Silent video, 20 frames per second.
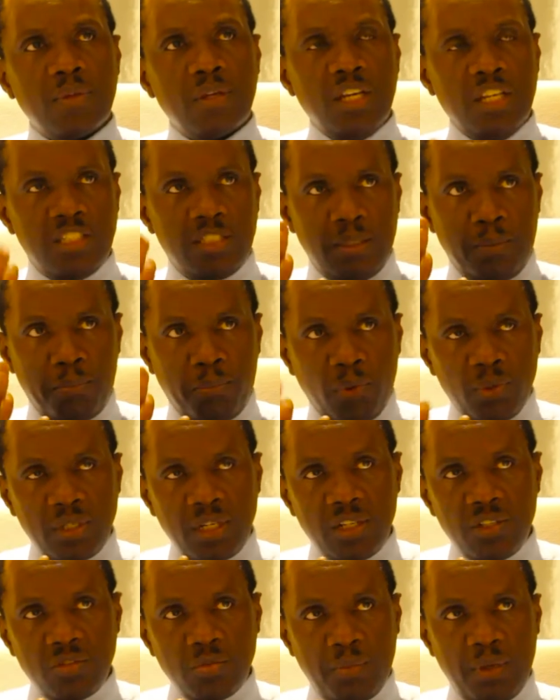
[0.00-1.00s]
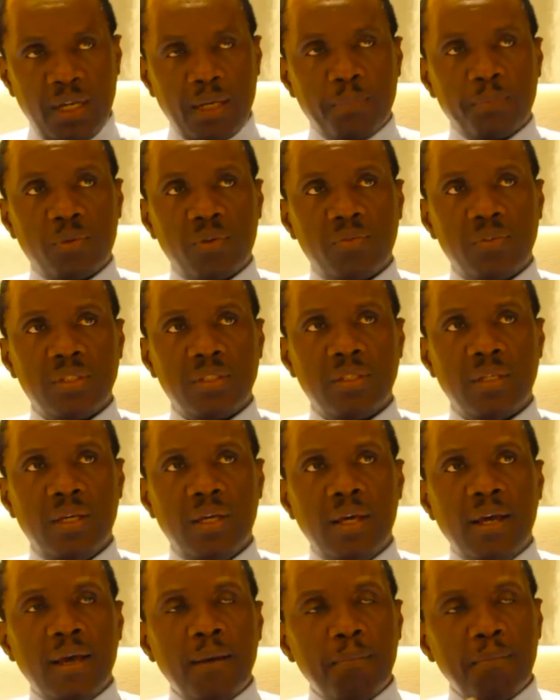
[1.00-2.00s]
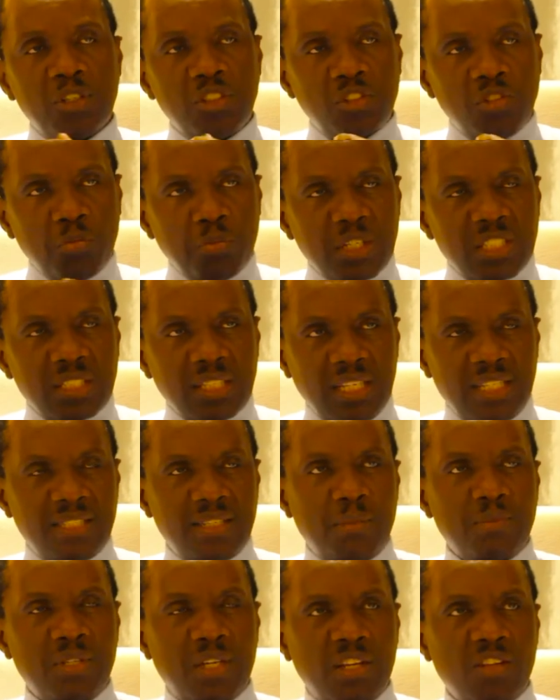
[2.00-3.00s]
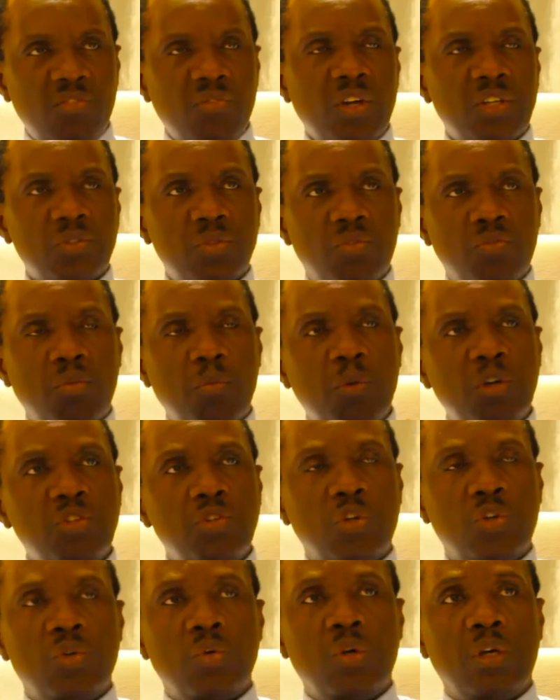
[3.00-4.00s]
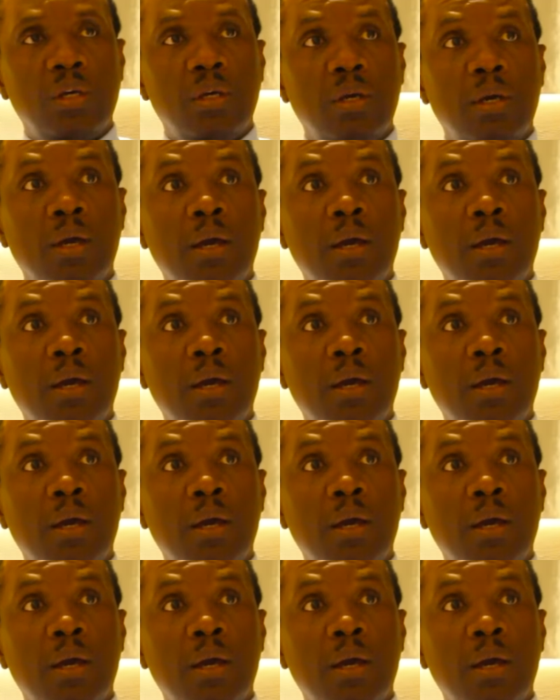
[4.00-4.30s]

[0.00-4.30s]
It's important to make a profit, but you must get some satisfaction from what you're doing.